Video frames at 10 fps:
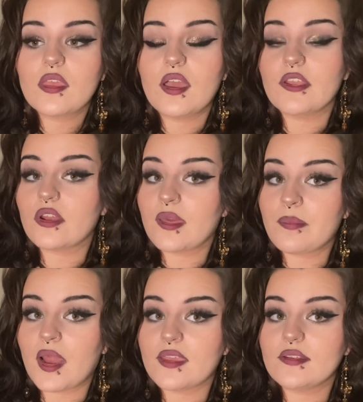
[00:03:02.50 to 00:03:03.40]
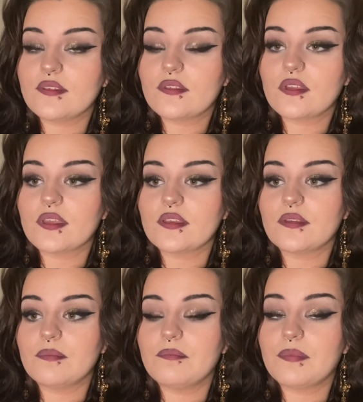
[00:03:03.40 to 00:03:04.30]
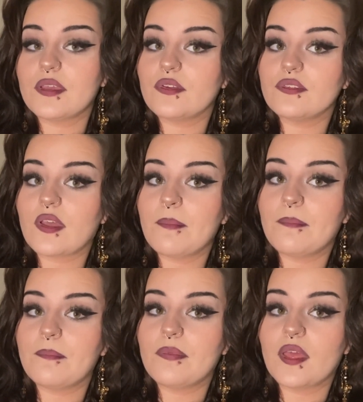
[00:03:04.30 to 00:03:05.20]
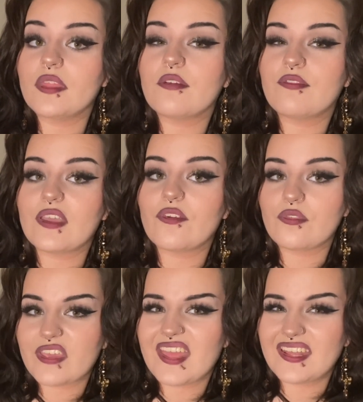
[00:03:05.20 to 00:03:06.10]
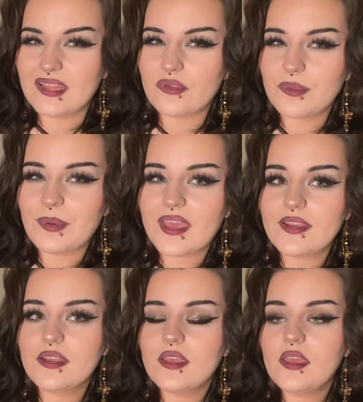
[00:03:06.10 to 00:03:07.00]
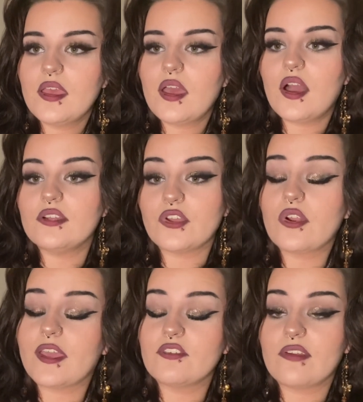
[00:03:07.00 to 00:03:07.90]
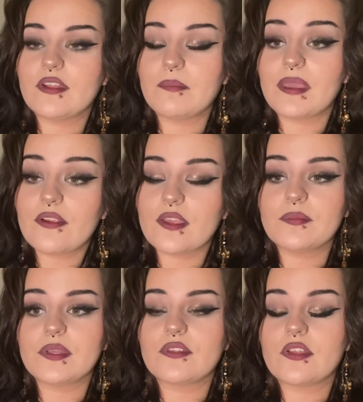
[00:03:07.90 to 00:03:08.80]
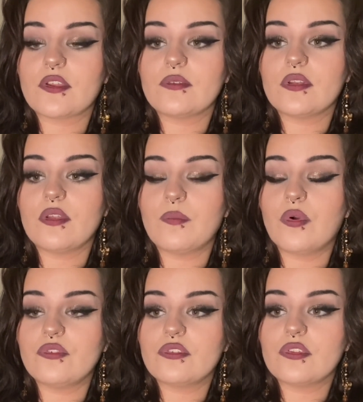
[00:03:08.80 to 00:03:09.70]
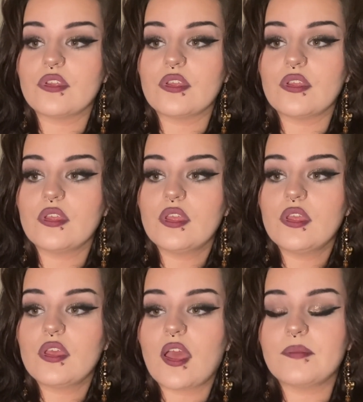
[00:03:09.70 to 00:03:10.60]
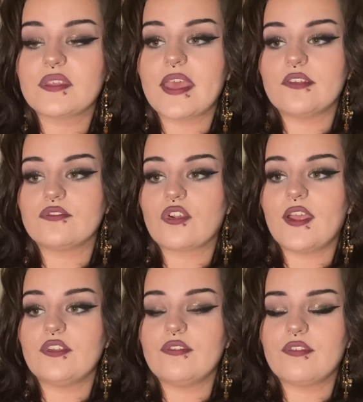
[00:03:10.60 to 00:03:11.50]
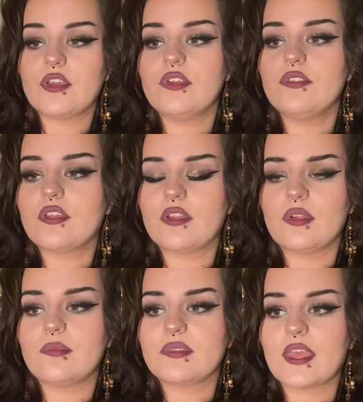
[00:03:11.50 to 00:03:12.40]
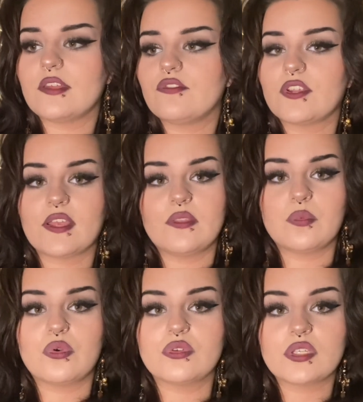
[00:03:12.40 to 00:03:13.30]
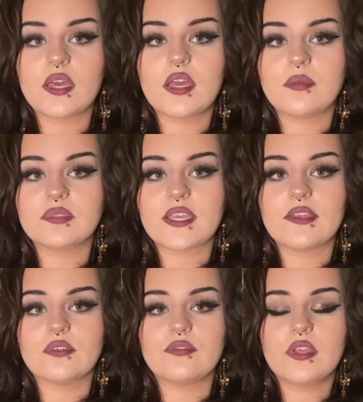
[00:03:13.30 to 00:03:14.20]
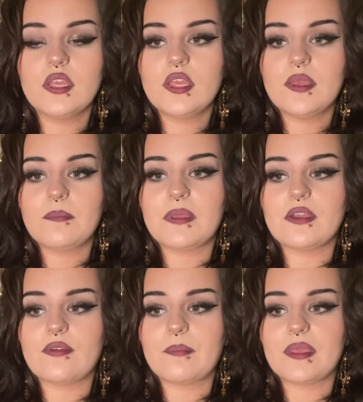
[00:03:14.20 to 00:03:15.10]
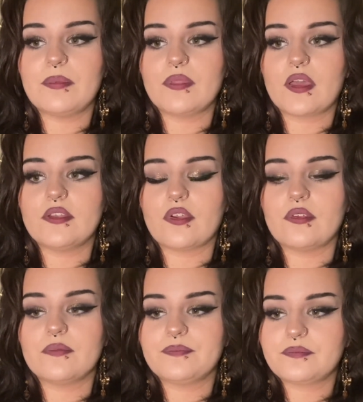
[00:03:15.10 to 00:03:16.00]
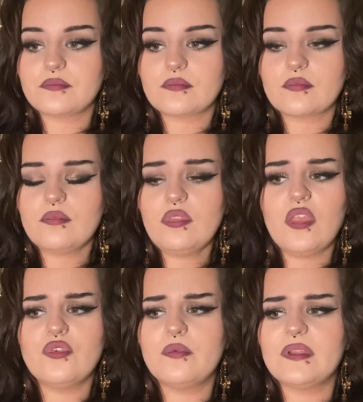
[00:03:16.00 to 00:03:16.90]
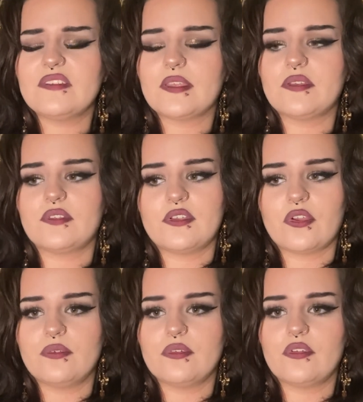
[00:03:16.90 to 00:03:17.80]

I don't like planes because I'm like the fear of getting ill on a plane. I don't like travelling period because I don't want to, I'm scared of trying new food, or I'm scared of drinking the water, I'm scared of being around people that I don't normally see, because I don't